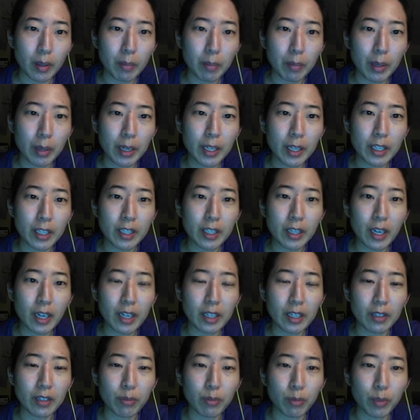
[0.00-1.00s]
But it's
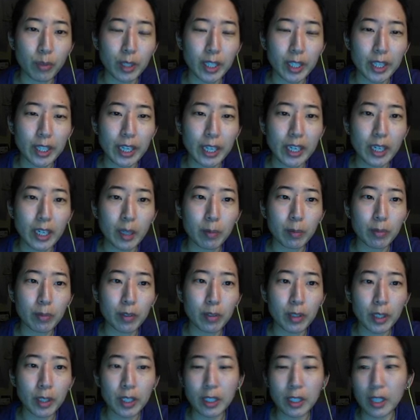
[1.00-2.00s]
not really that
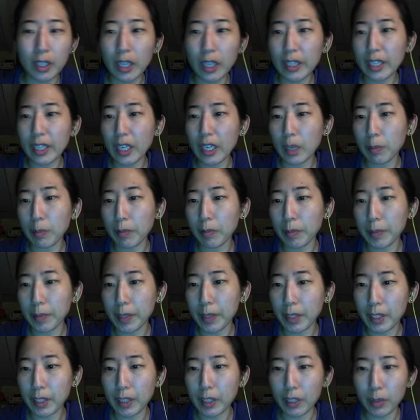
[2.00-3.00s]
helpful. It's not that helpful
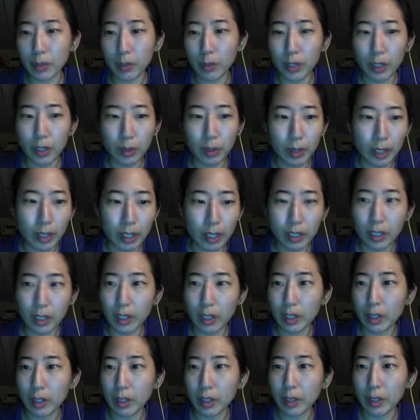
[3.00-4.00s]
because when you do index
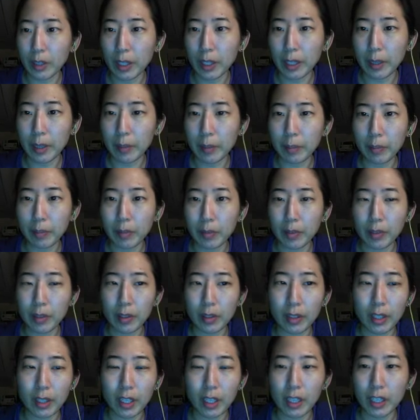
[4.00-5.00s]
color,
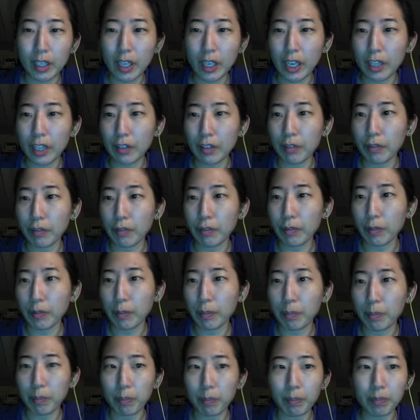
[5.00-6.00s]
it kind of...
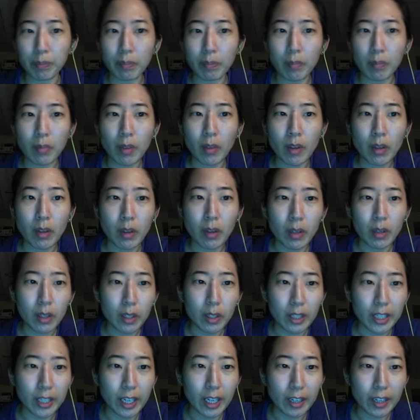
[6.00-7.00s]

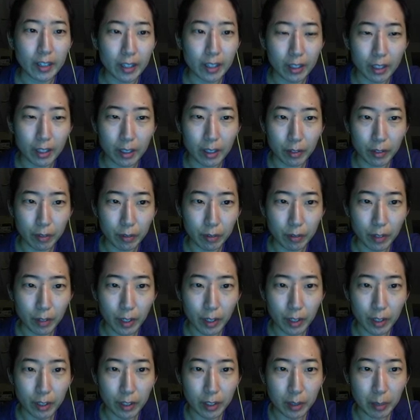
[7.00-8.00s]
Yeah, I got a lot of
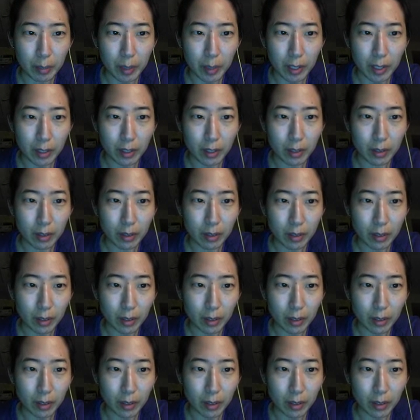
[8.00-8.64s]
files. It's a mess.